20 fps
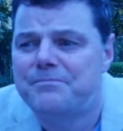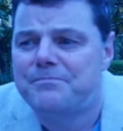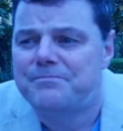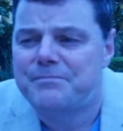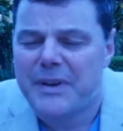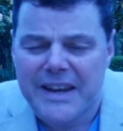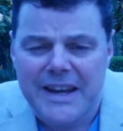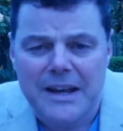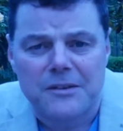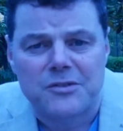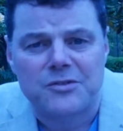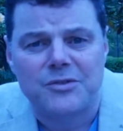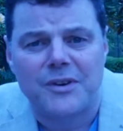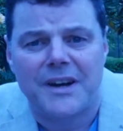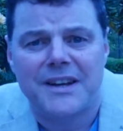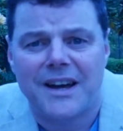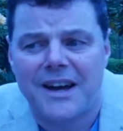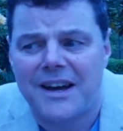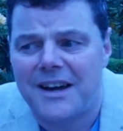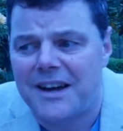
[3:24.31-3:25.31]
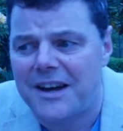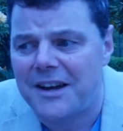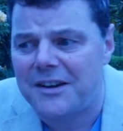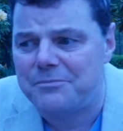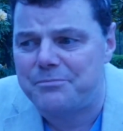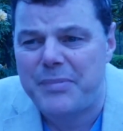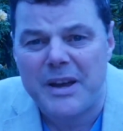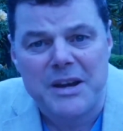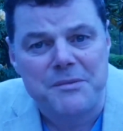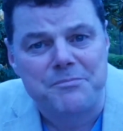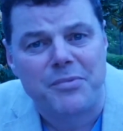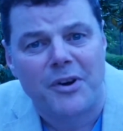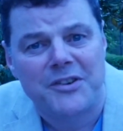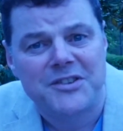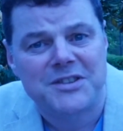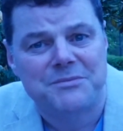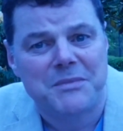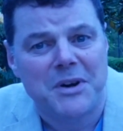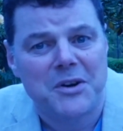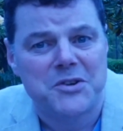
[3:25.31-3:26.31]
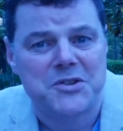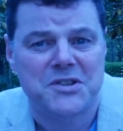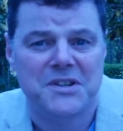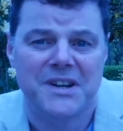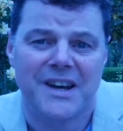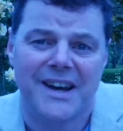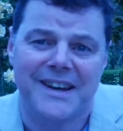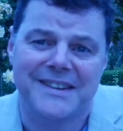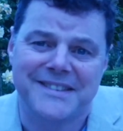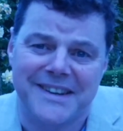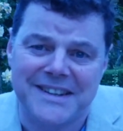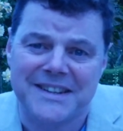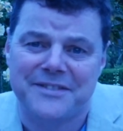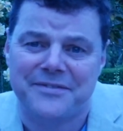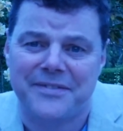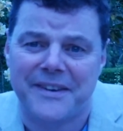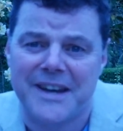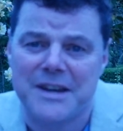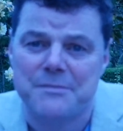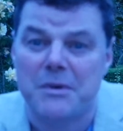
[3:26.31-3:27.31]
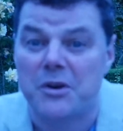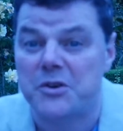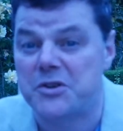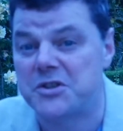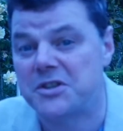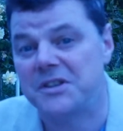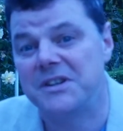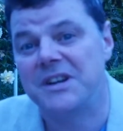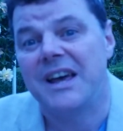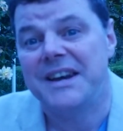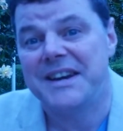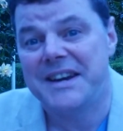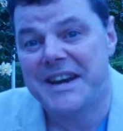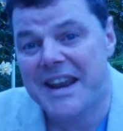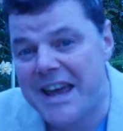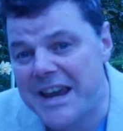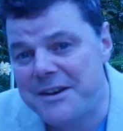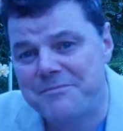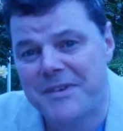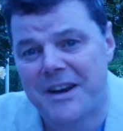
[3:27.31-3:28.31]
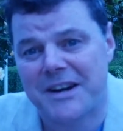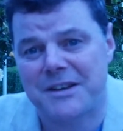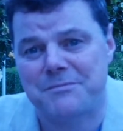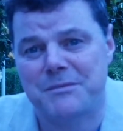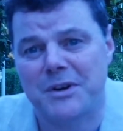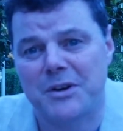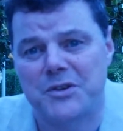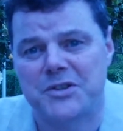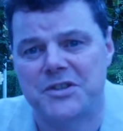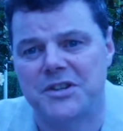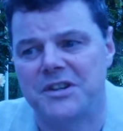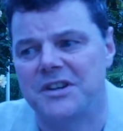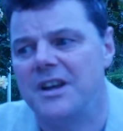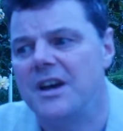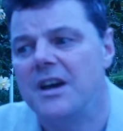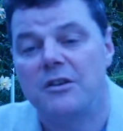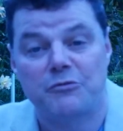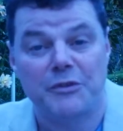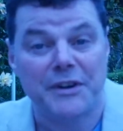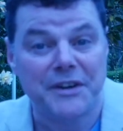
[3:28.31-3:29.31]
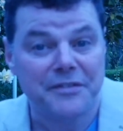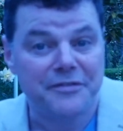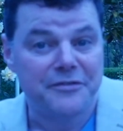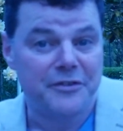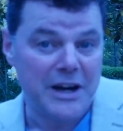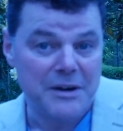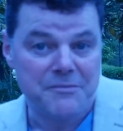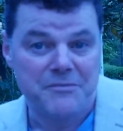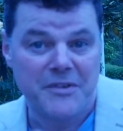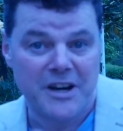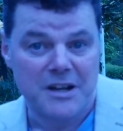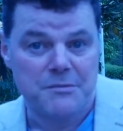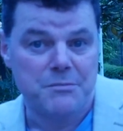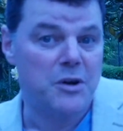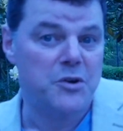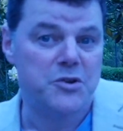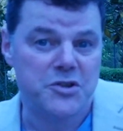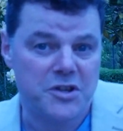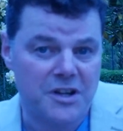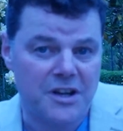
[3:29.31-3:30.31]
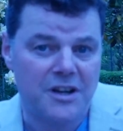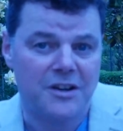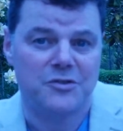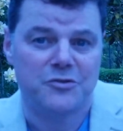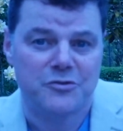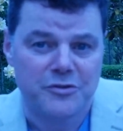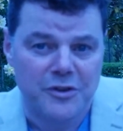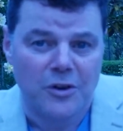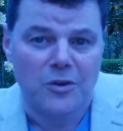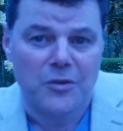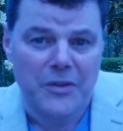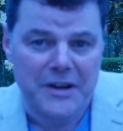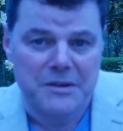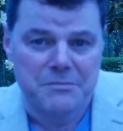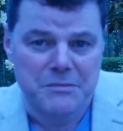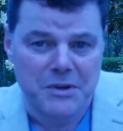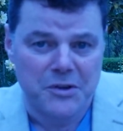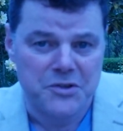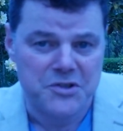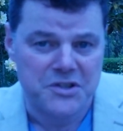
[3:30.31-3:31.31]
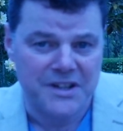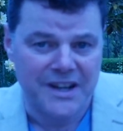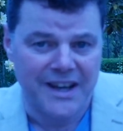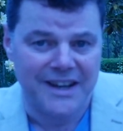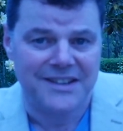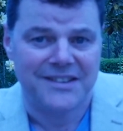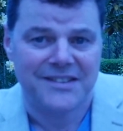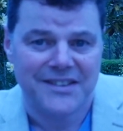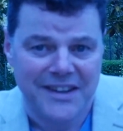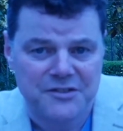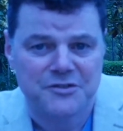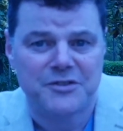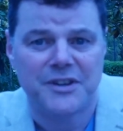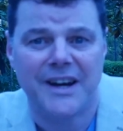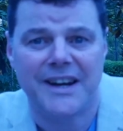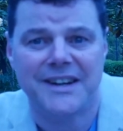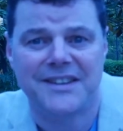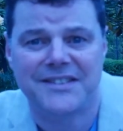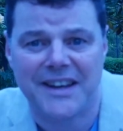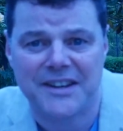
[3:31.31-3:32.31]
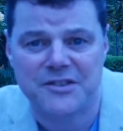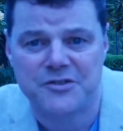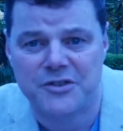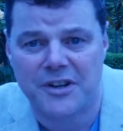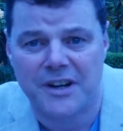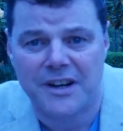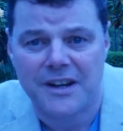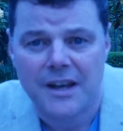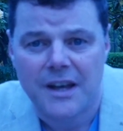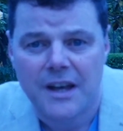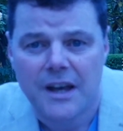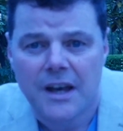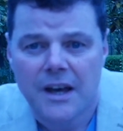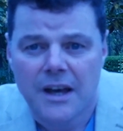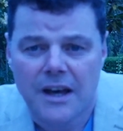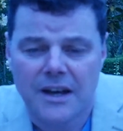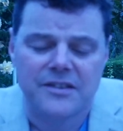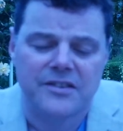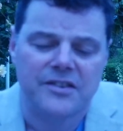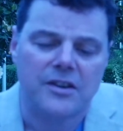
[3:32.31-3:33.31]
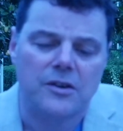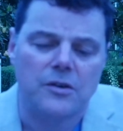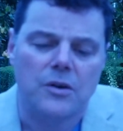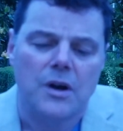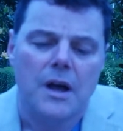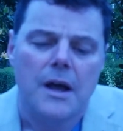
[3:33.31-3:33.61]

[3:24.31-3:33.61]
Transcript: being able to pinpoint emotion, identify emotion, name that emotion, reframe that emotion, control that emotion, etc., etc. And so